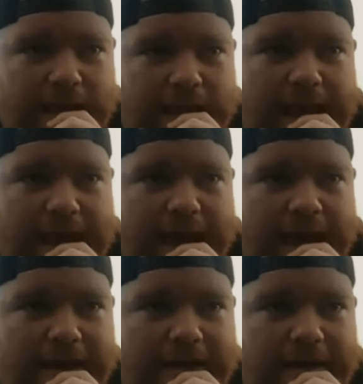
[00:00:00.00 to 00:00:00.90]

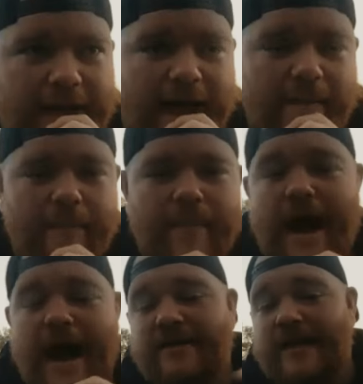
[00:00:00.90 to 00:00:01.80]
and I'm
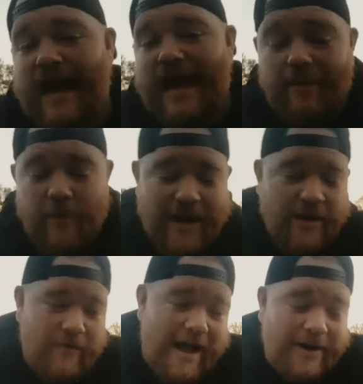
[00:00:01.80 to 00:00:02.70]
I, I when I
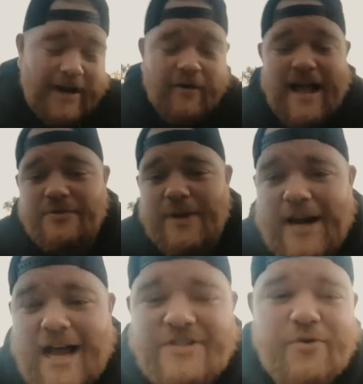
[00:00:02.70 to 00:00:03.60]
grad when I
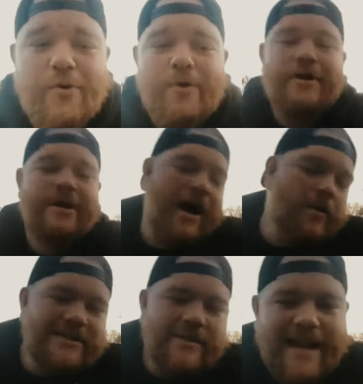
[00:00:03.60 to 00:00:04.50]
graduated high school, I
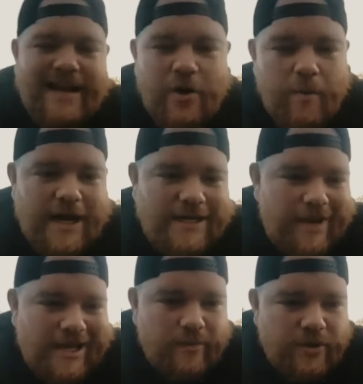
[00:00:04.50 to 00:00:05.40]
wasn't making no money
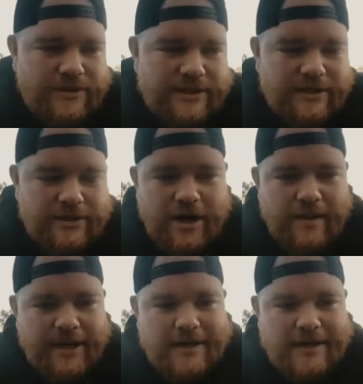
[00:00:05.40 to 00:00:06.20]
making music. You know what I mean?